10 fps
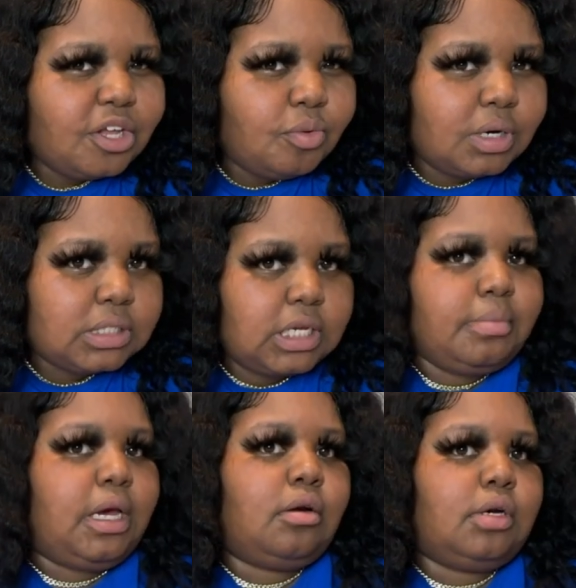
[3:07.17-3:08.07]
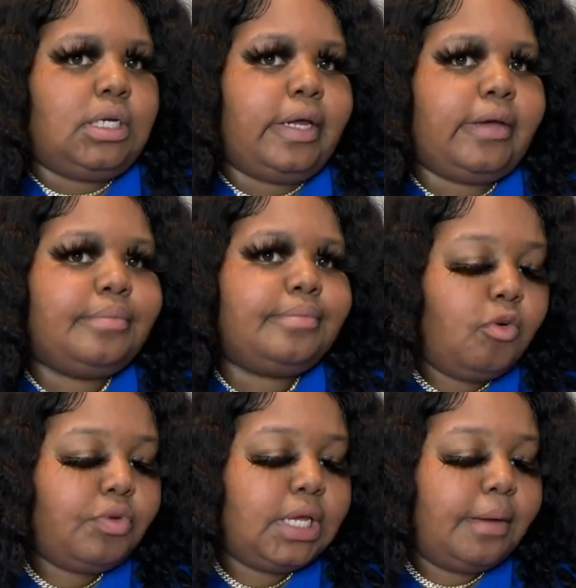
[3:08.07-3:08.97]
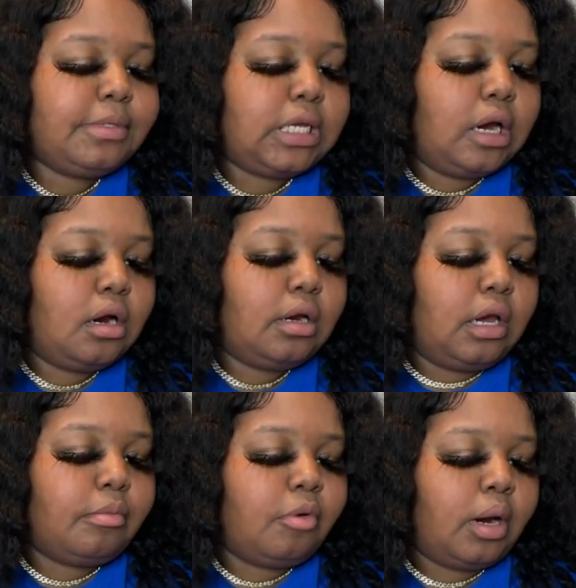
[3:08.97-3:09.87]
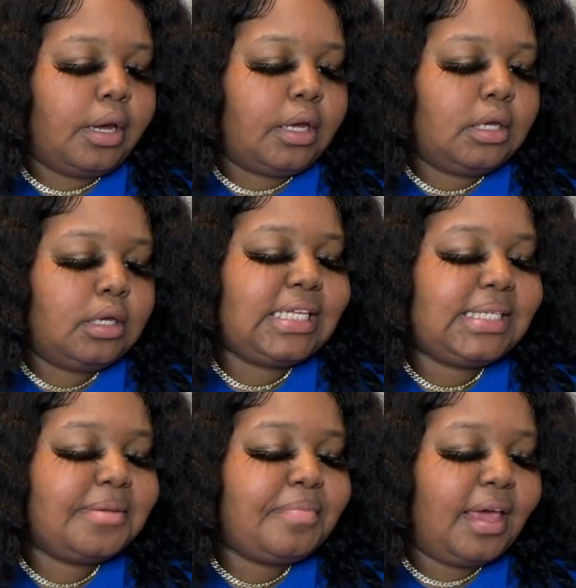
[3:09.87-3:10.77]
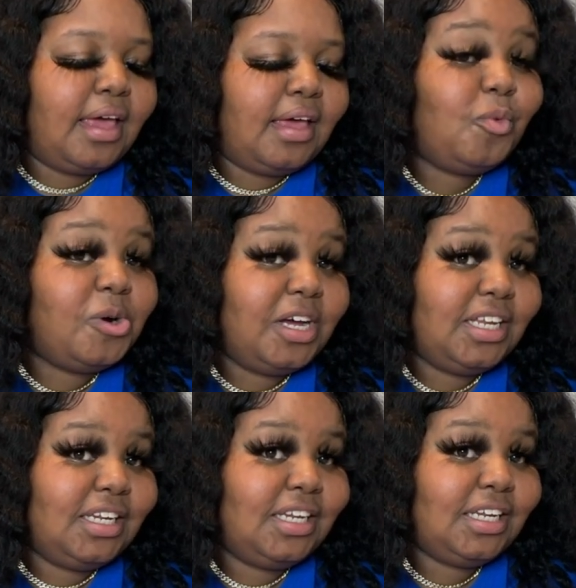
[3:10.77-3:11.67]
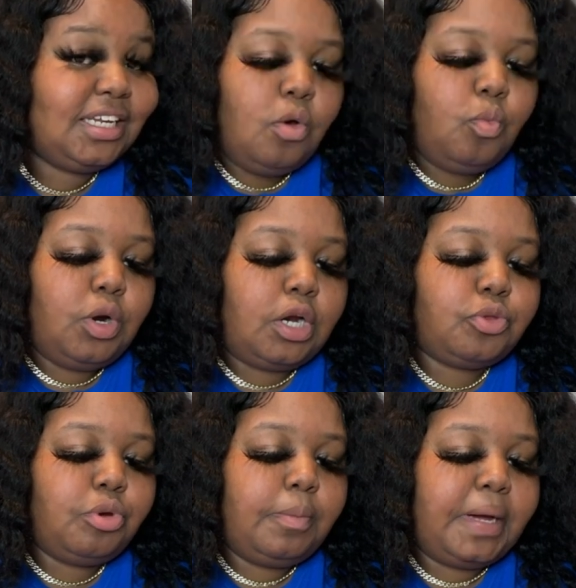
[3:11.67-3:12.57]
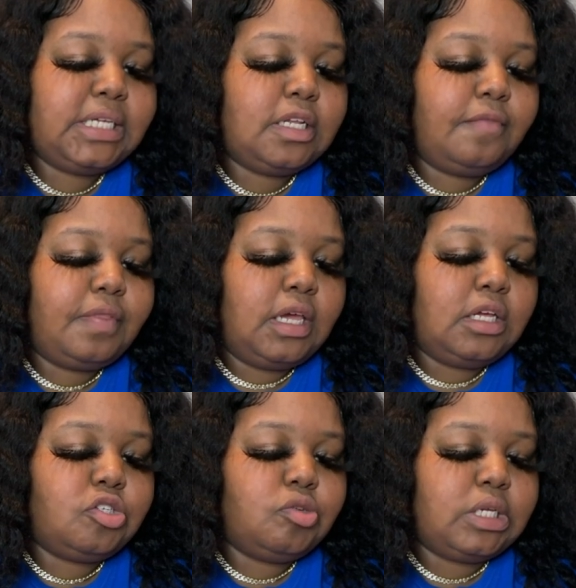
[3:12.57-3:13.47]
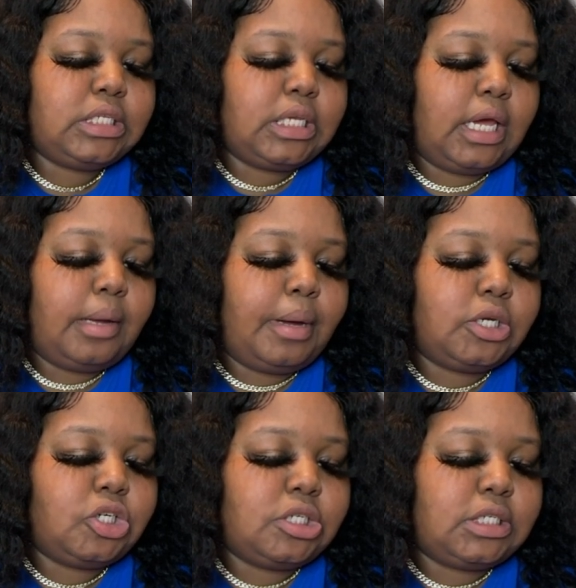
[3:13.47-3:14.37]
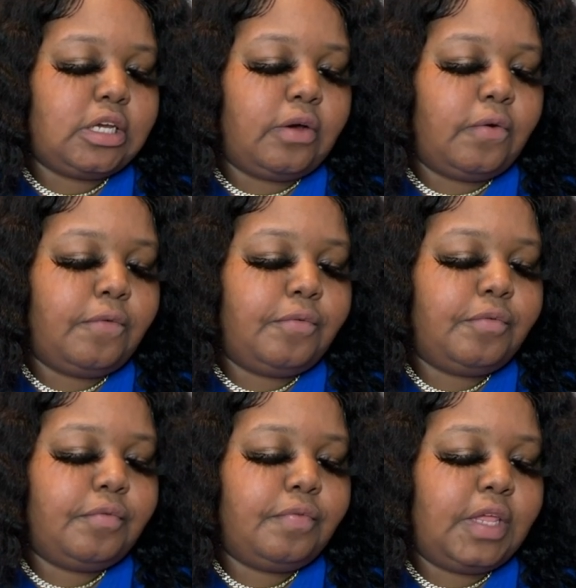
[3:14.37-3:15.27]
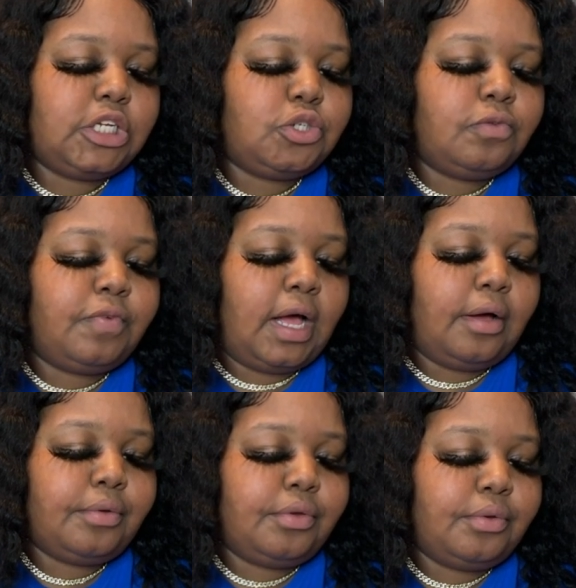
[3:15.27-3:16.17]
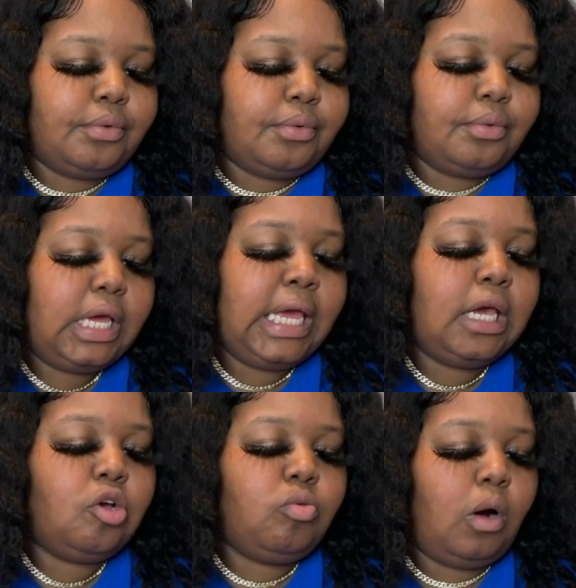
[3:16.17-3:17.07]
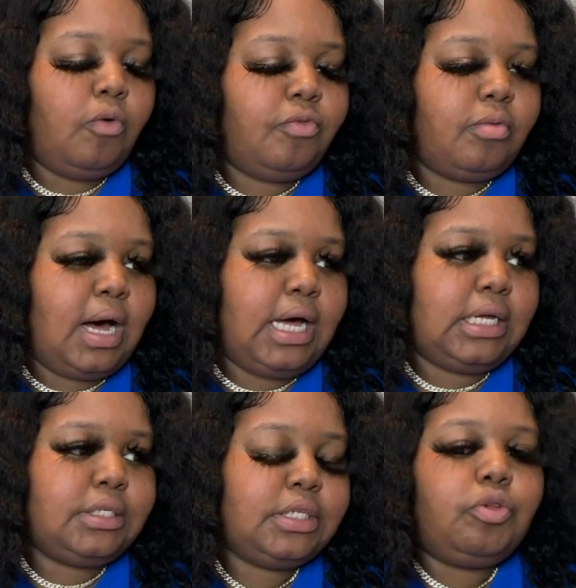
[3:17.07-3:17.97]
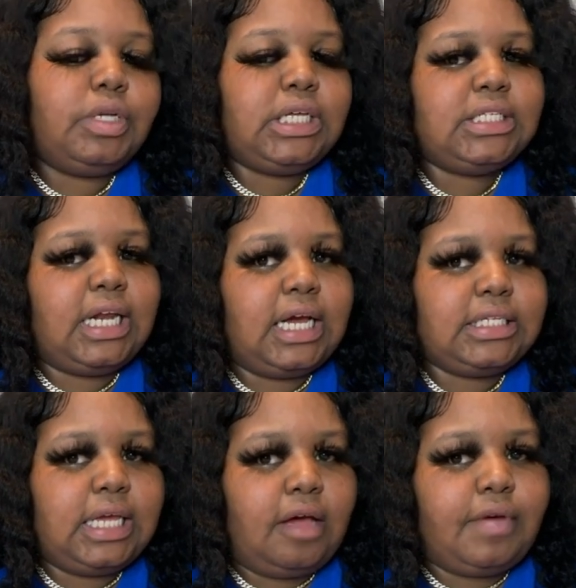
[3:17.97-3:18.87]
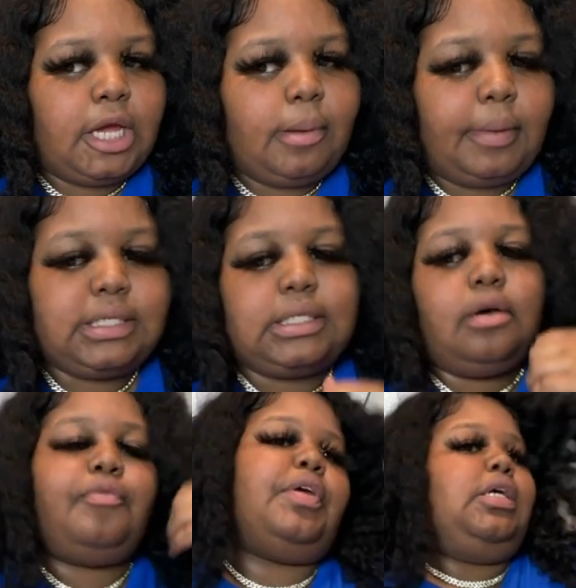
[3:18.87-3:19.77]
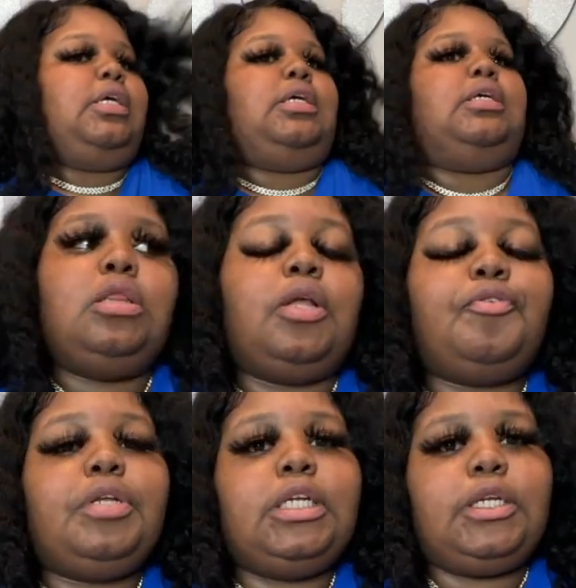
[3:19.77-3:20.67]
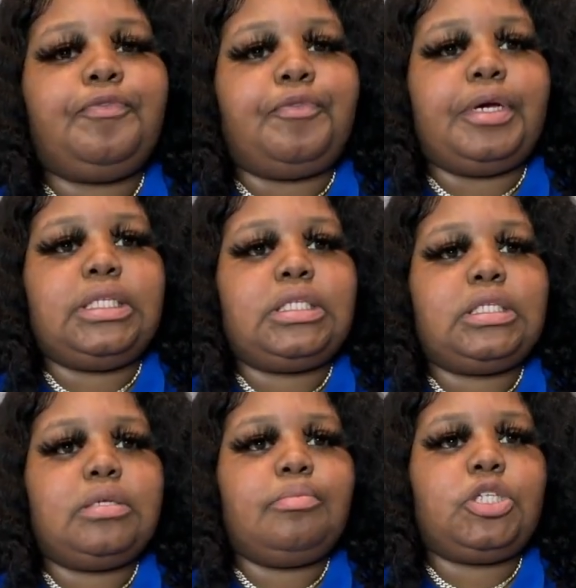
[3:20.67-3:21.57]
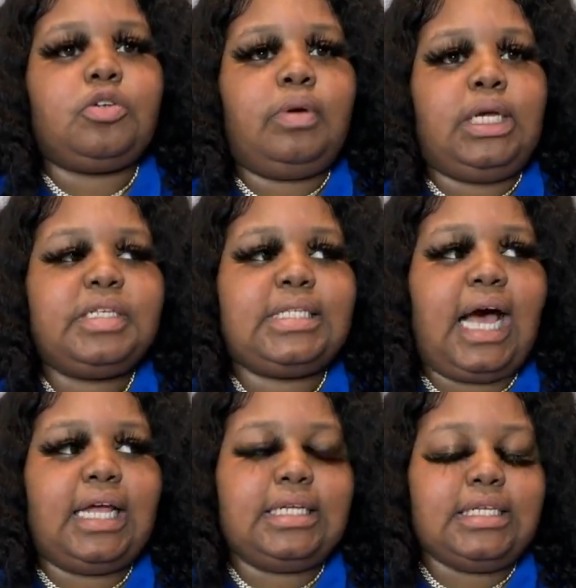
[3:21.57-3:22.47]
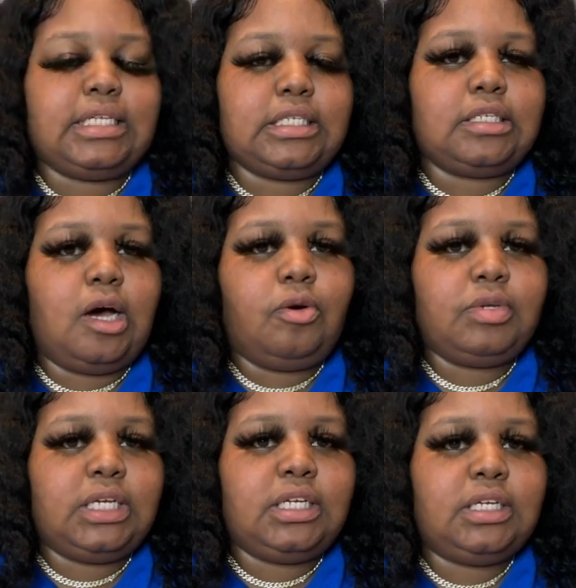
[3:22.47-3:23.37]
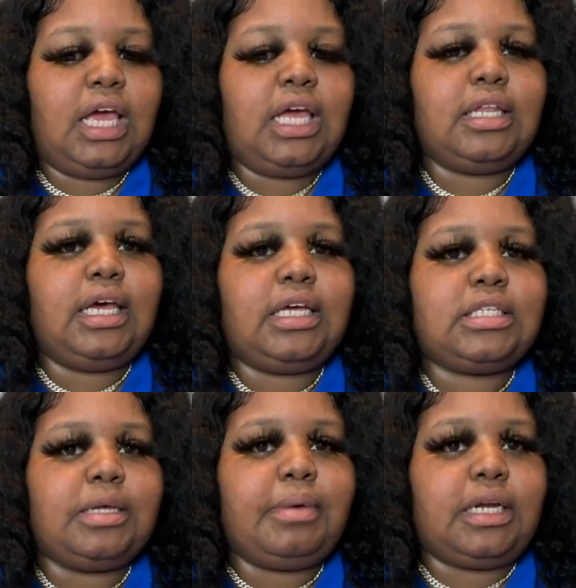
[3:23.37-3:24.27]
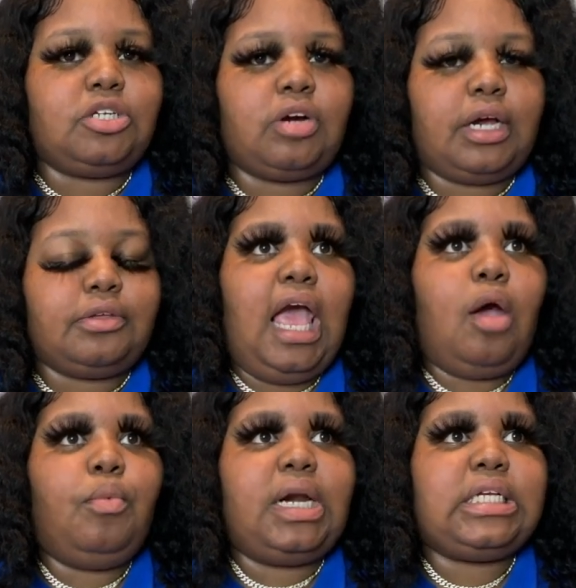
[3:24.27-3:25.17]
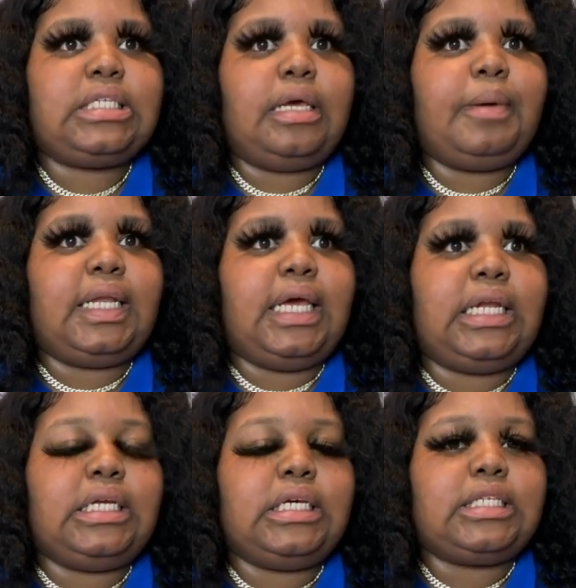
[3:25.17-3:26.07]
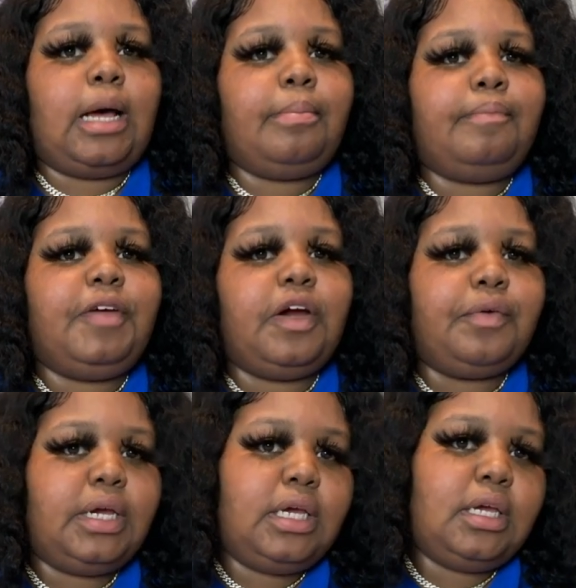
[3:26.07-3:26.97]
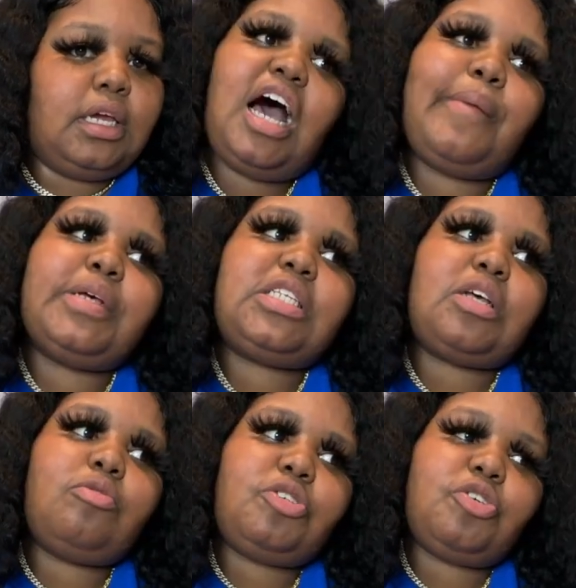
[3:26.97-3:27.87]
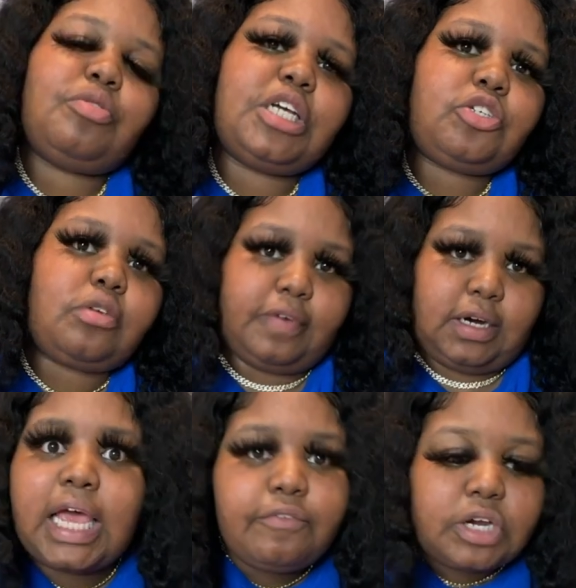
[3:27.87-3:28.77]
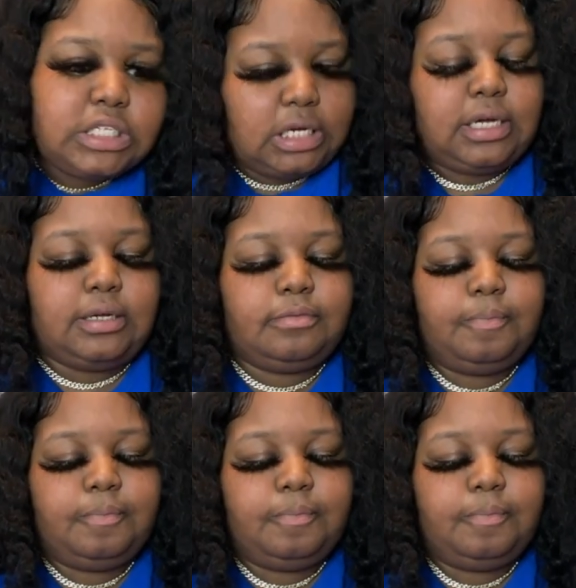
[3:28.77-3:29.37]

do you want to take me out on a date? Hopefully I'm saying her name right. Esame one. What are three positive things you can say about yourself that you value and growth wise? Three things that I could say I value about myself is learning the difference between silence is golden and letting somebody try you. And what I say by that is I'm very, I'm a social introvert every time.